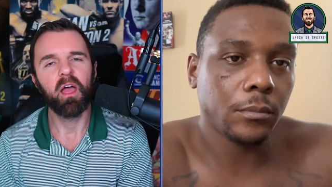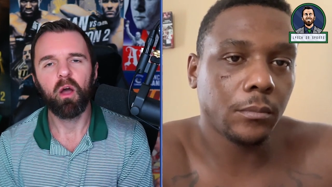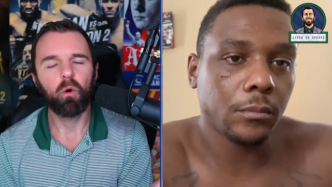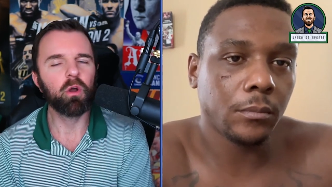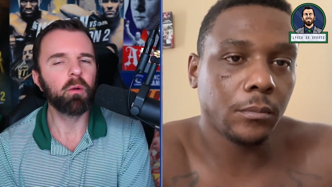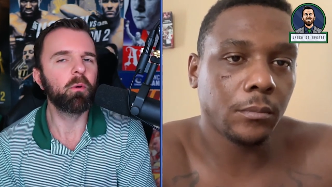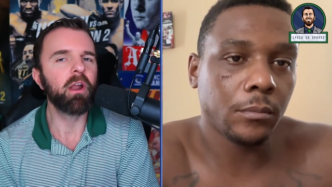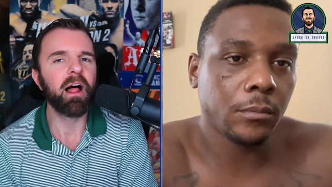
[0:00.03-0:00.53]

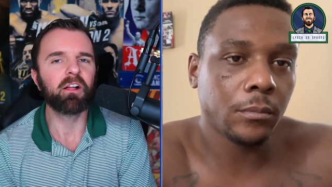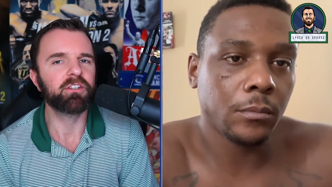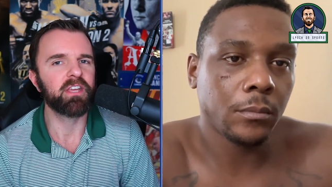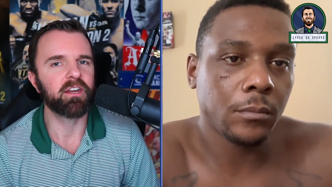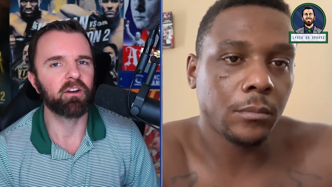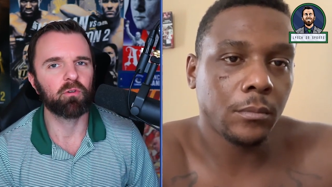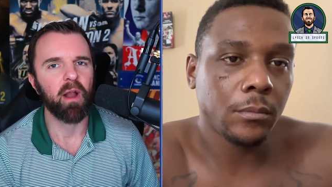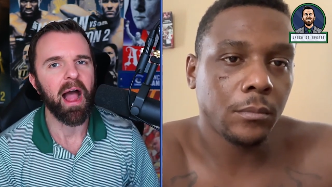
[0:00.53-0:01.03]
Speaker 1: What about
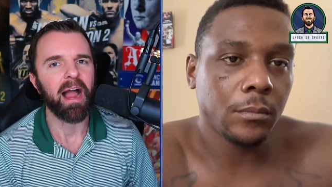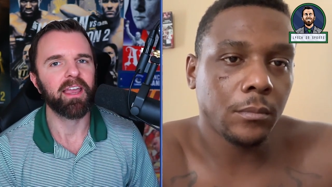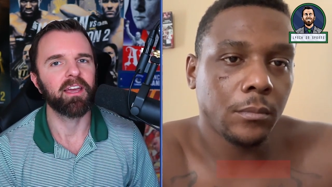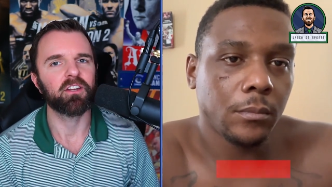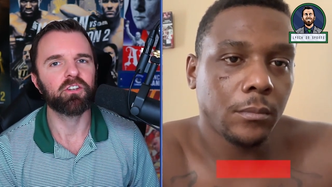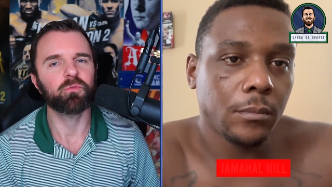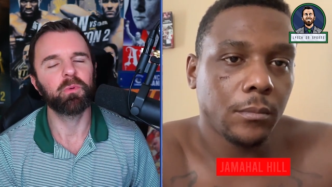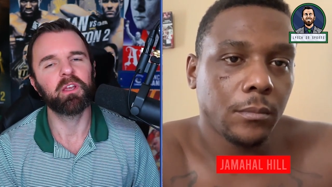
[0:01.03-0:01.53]
Aleksandar
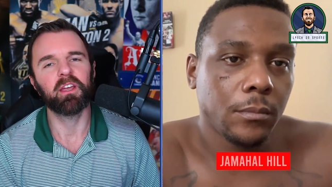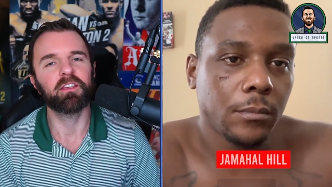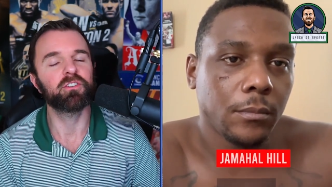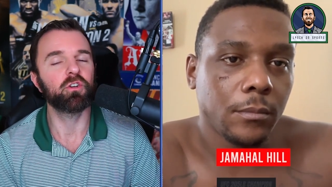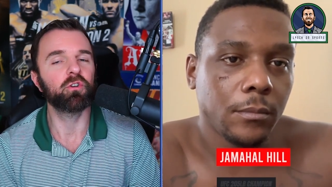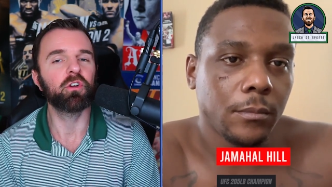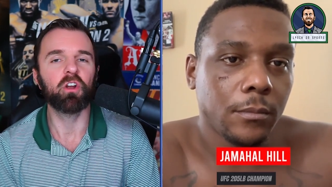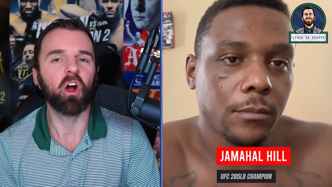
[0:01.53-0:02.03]
Rakic?
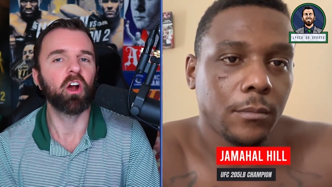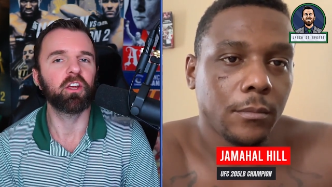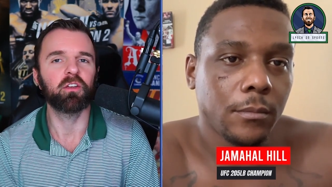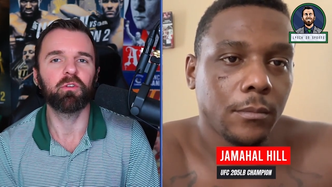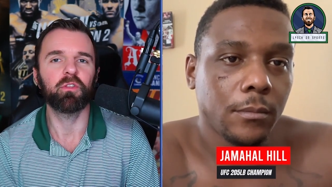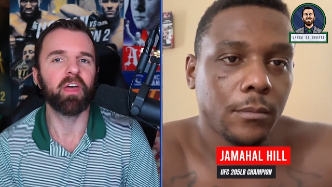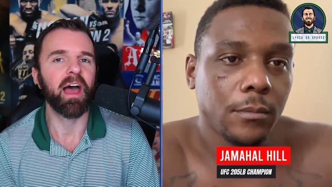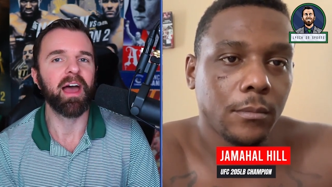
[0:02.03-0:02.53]
Because you could
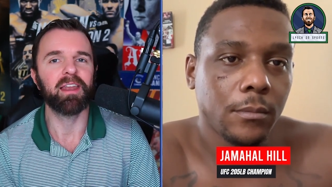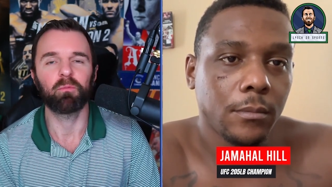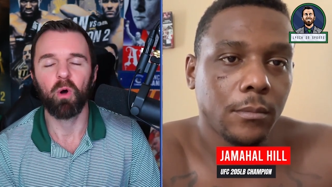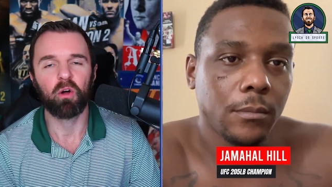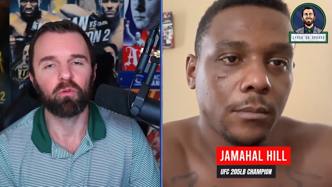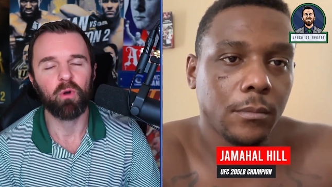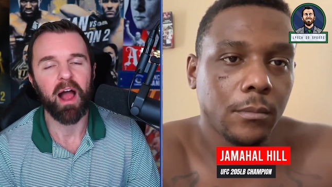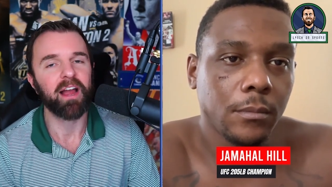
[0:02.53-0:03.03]
argue that,
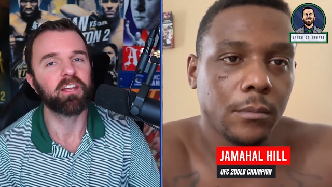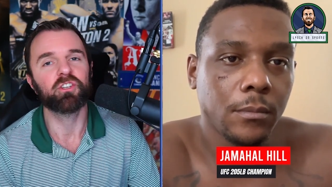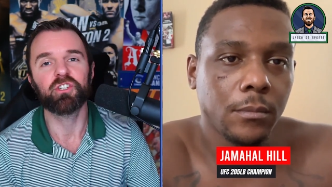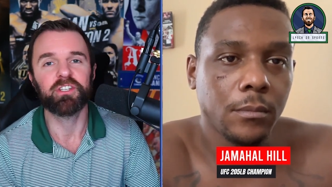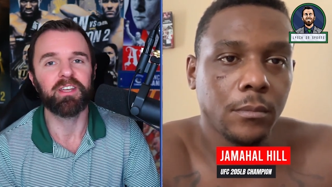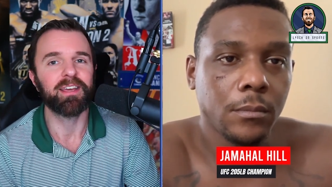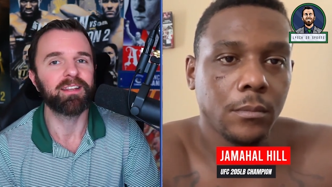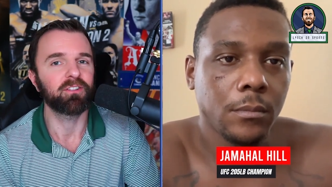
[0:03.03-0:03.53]
while
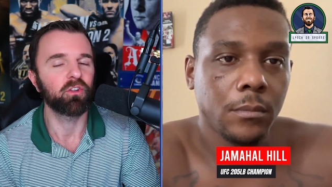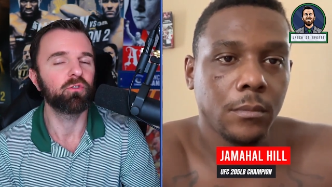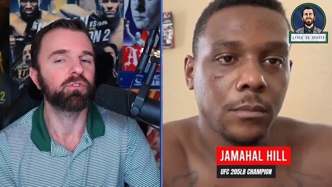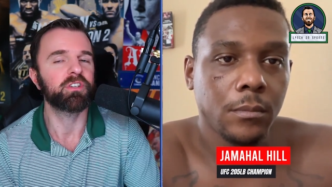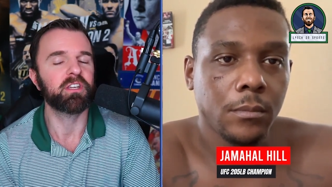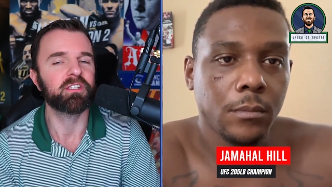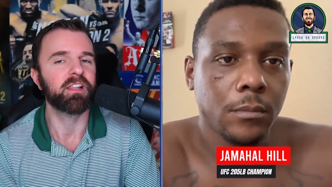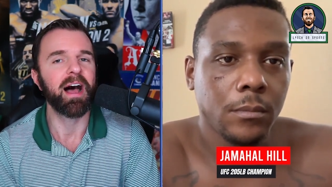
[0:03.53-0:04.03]
Rakic did
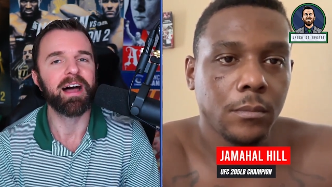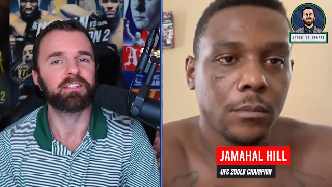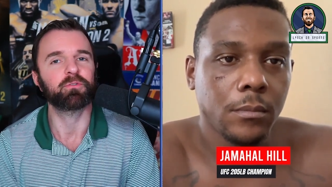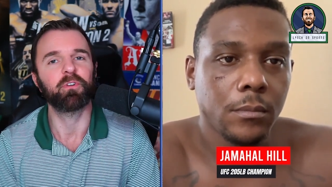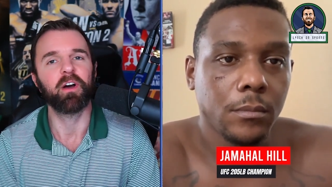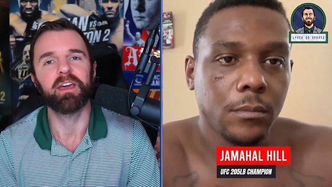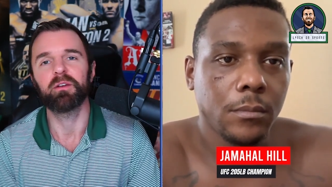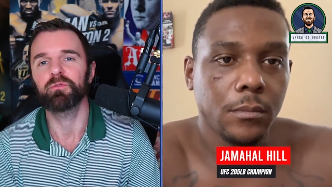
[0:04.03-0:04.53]
lose his last
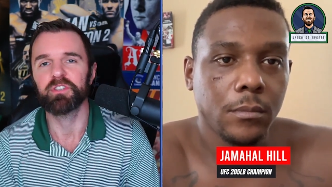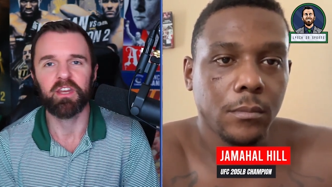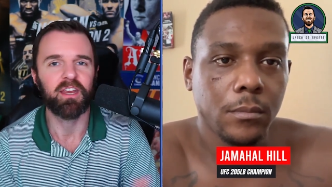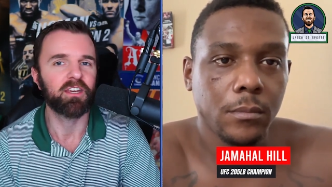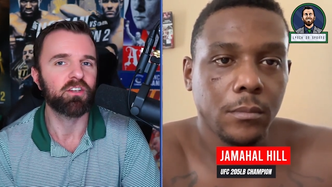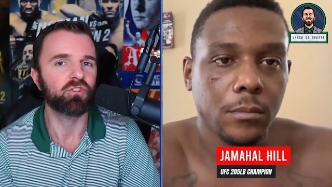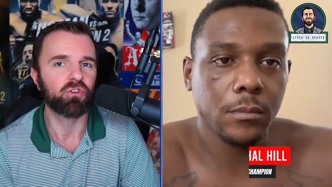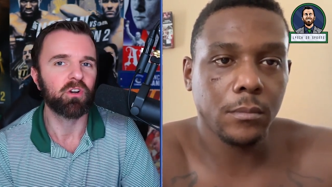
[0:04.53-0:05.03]
fight. It was an
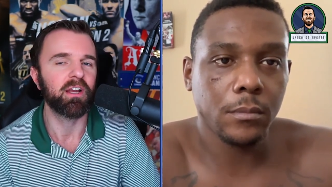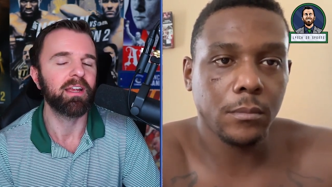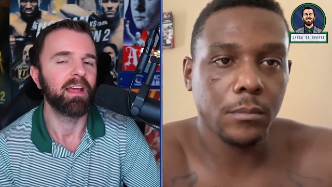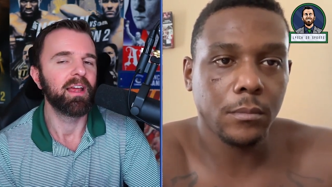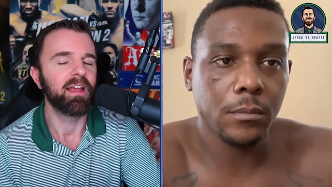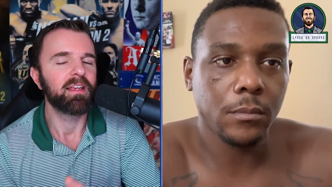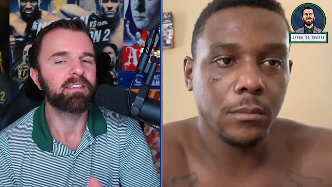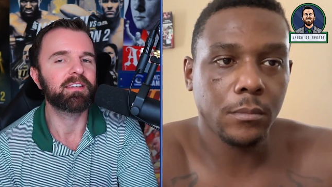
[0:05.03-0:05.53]
injury
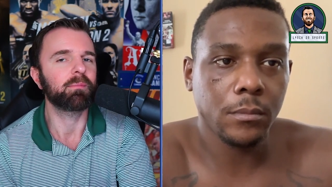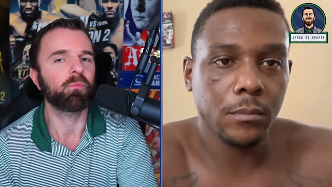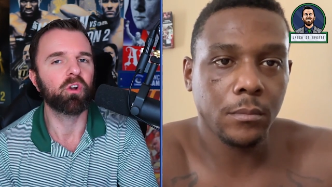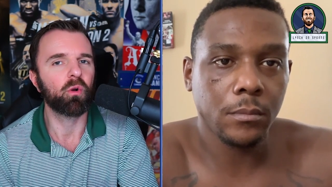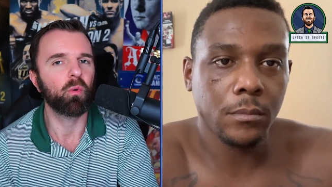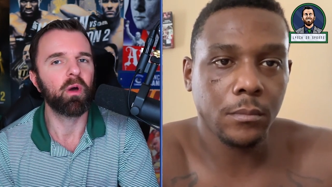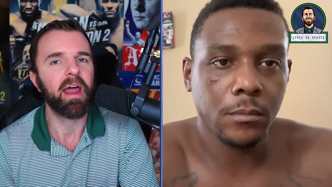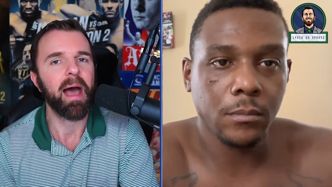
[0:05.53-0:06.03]

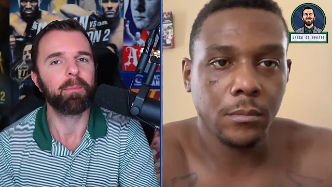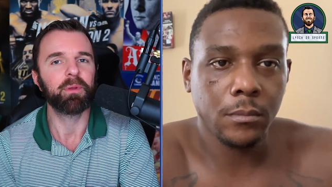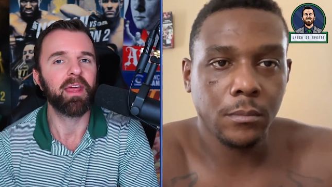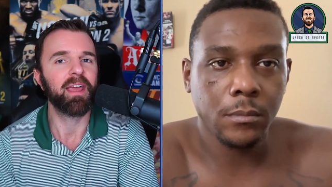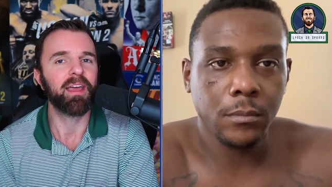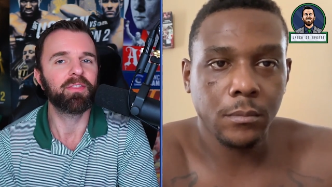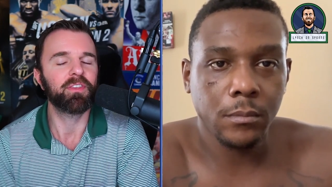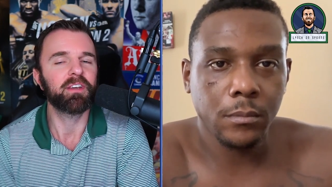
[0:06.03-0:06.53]
similar to what happened
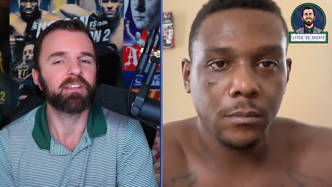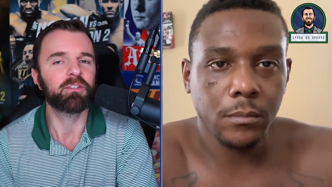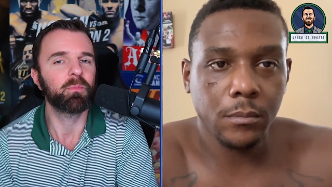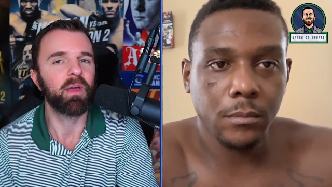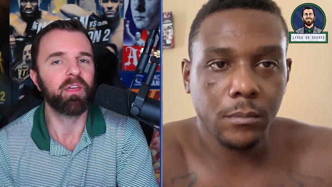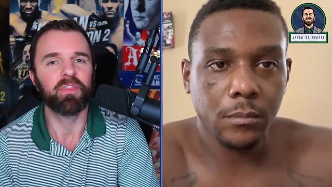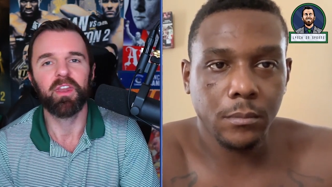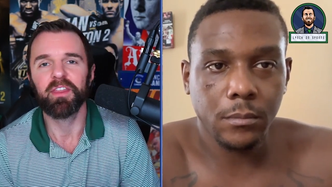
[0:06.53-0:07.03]
to Anthony Smith.